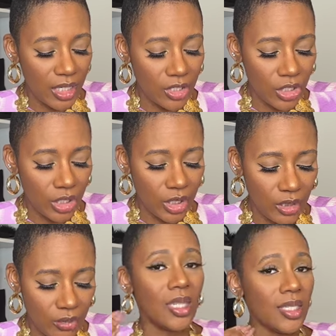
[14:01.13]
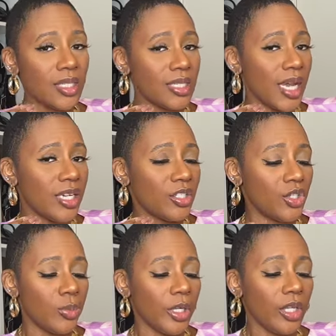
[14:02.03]
is good. This design is
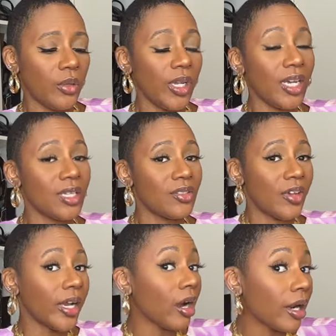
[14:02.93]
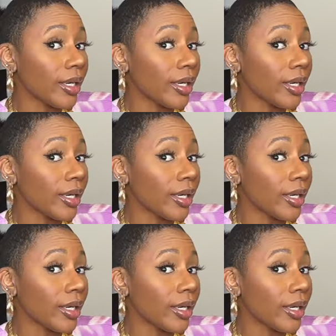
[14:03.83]
super cute. It is very heart